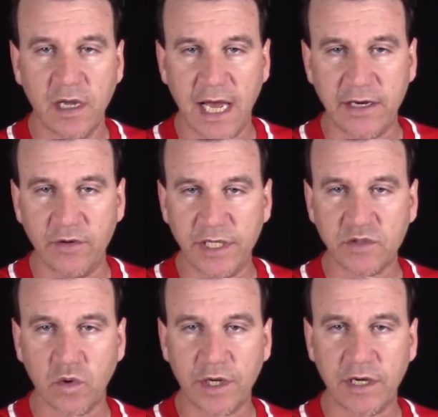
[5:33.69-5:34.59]
I know he's
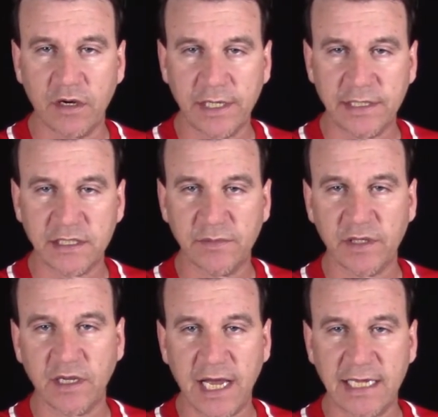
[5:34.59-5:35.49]
working on getting some
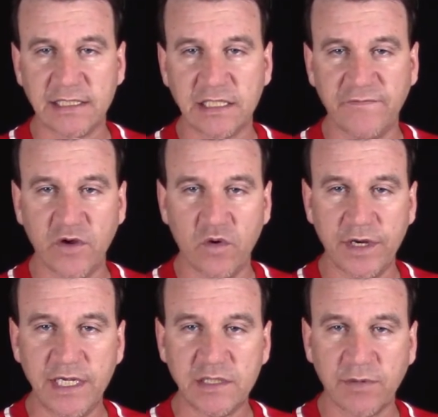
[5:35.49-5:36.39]
other lines and stuff going.
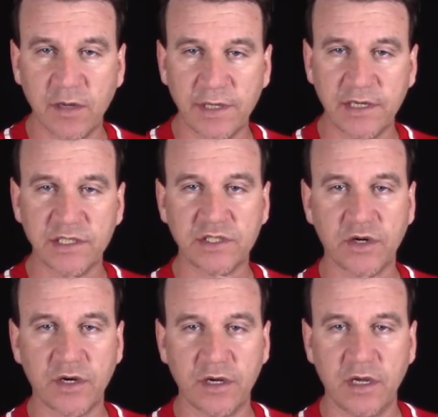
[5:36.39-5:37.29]
He's probably going to
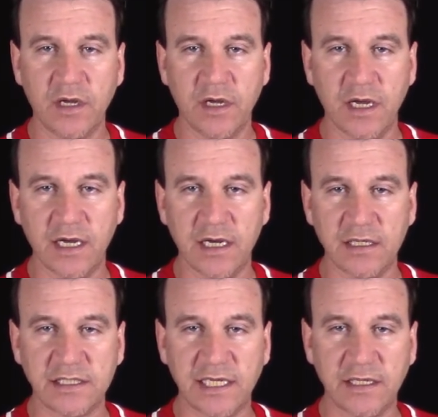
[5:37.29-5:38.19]
start
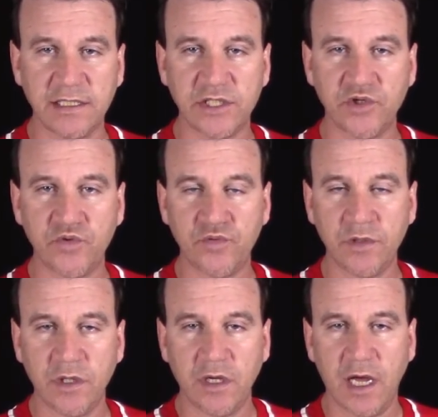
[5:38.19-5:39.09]
selling soon.